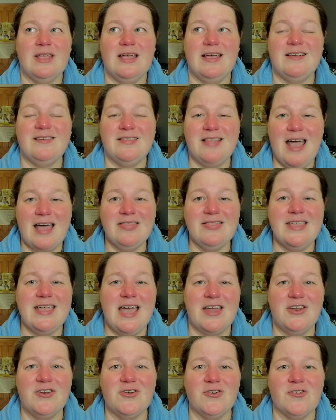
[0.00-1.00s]
Is that the
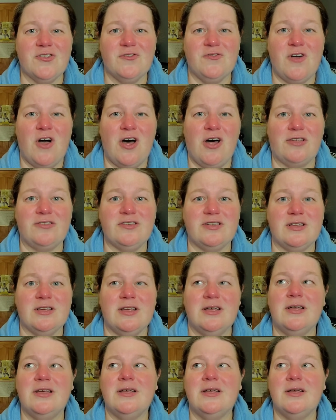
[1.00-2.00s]
editor's fault?
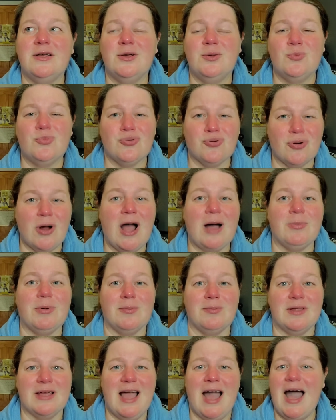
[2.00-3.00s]

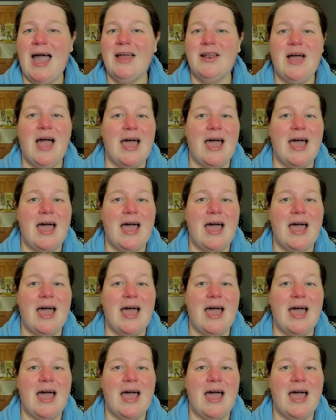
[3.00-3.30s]
Probably. I,